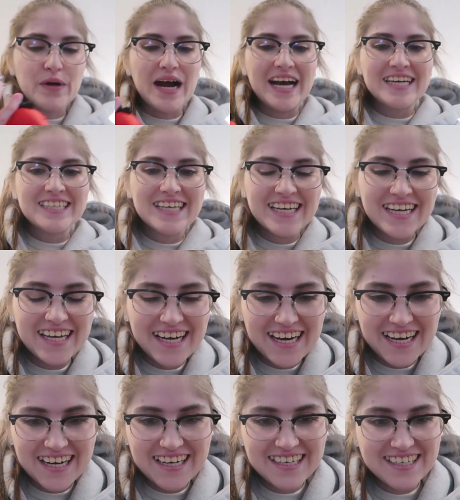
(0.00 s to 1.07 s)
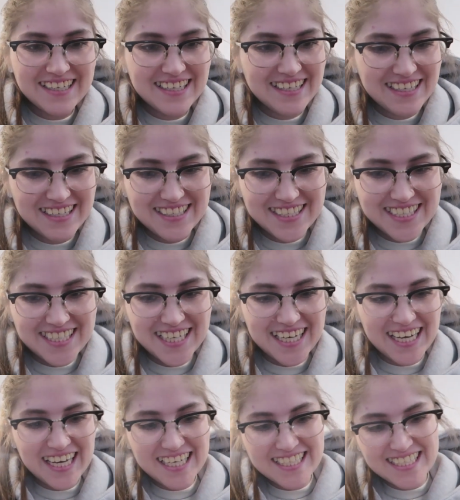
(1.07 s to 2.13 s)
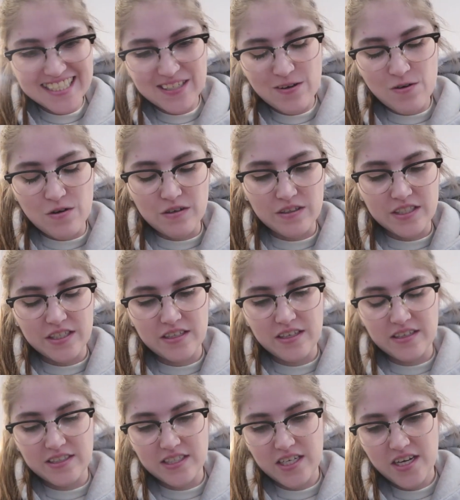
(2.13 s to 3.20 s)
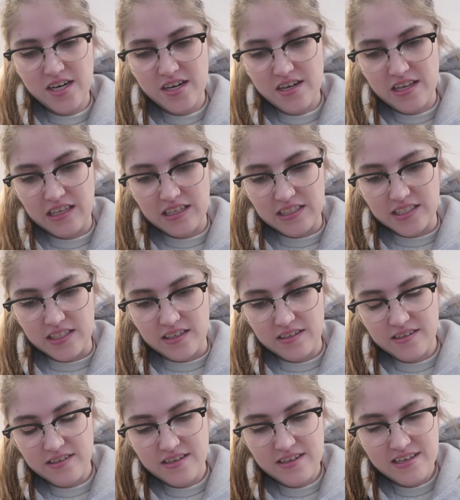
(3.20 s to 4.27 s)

Bride Lydia. She looks cool. She is cool. Is there anything else in here? I think that's it.